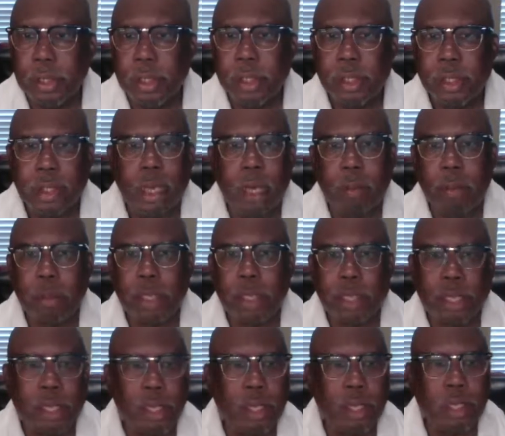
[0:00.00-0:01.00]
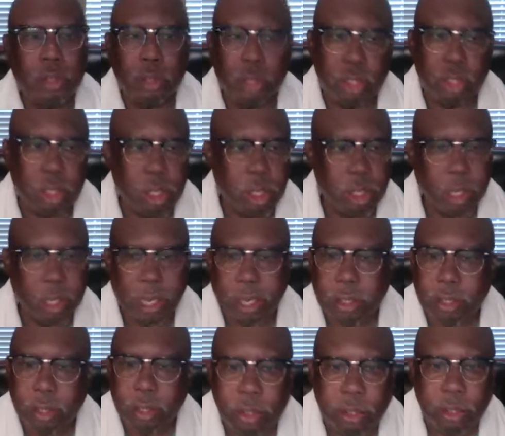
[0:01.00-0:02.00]
come to kill, steal,
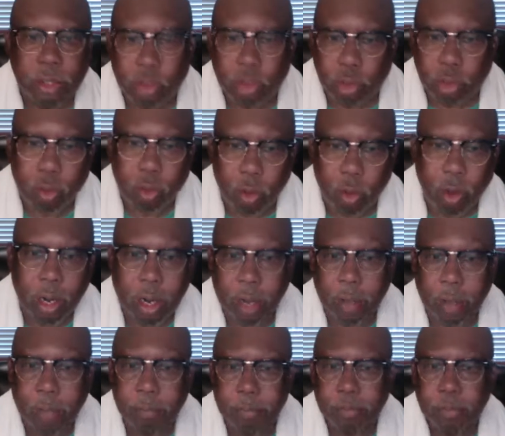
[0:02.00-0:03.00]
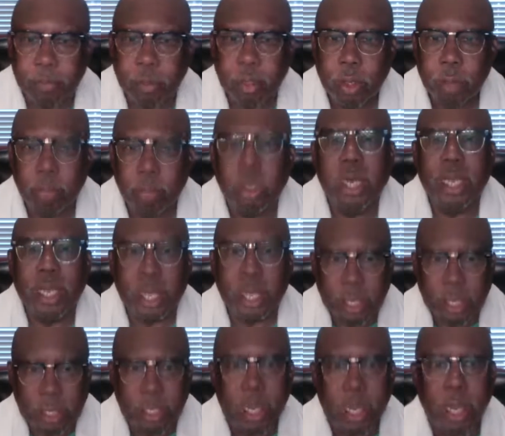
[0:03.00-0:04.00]
and to destroy. But
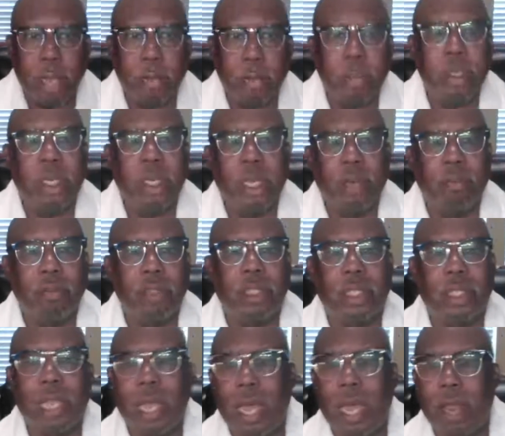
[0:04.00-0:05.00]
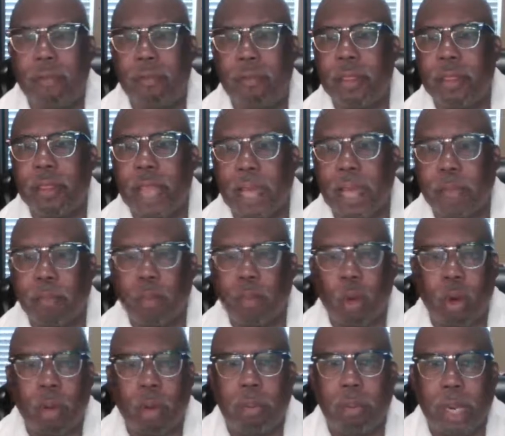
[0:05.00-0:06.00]
he came to give us life and that
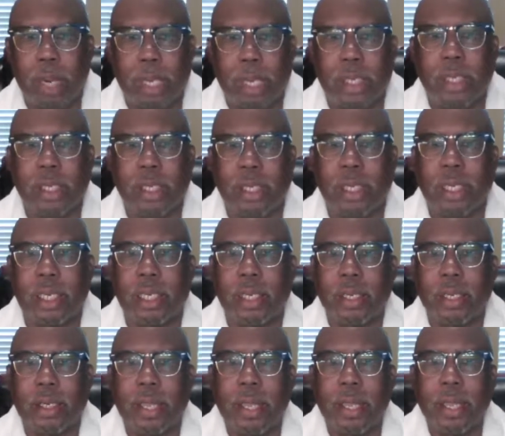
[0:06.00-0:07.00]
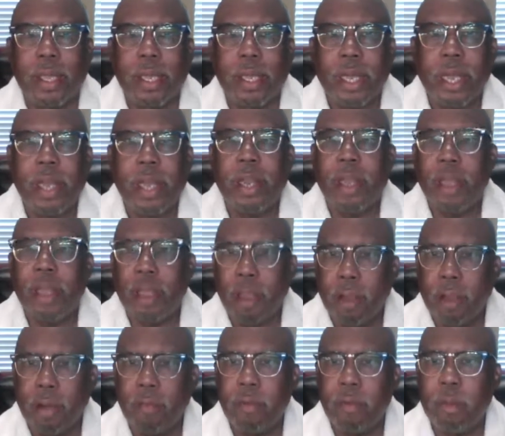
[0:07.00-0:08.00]
more abundantly. And
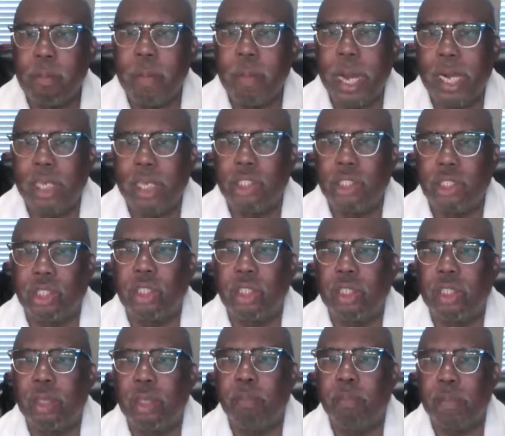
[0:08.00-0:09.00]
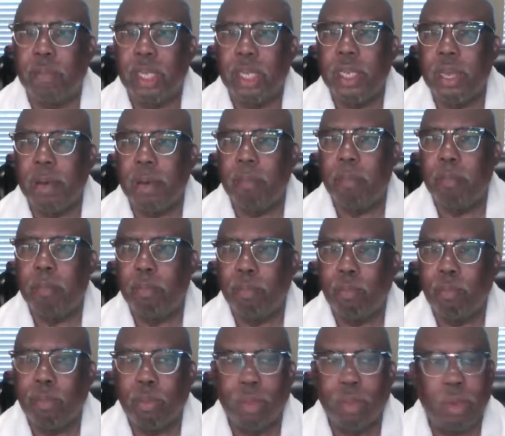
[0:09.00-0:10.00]
everybody should be a,
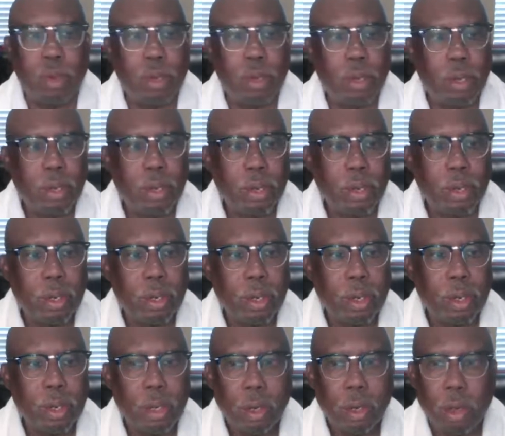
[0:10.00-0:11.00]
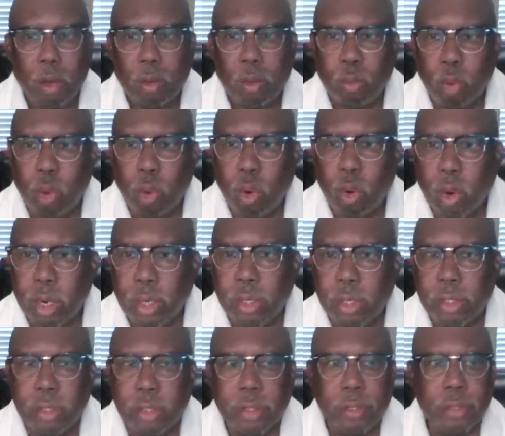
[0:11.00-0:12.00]

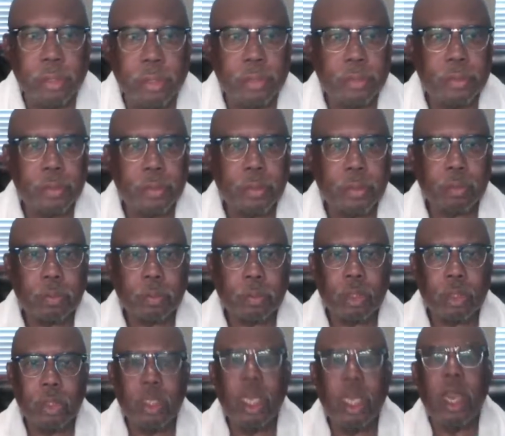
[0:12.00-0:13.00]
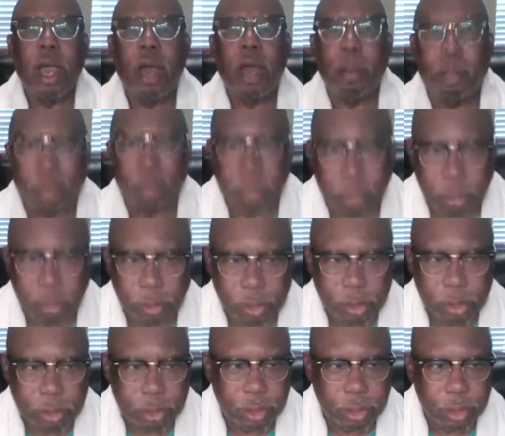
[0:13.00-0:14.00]
awarded the
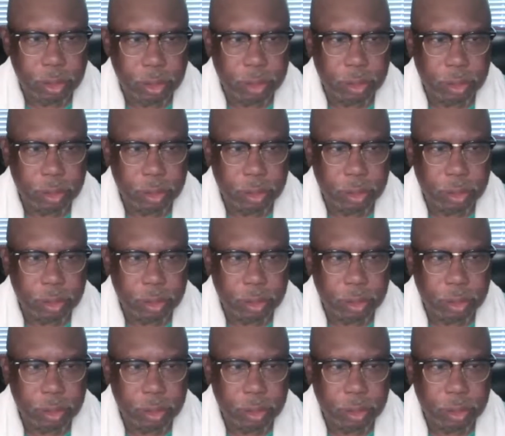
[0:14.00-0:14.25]
opportunity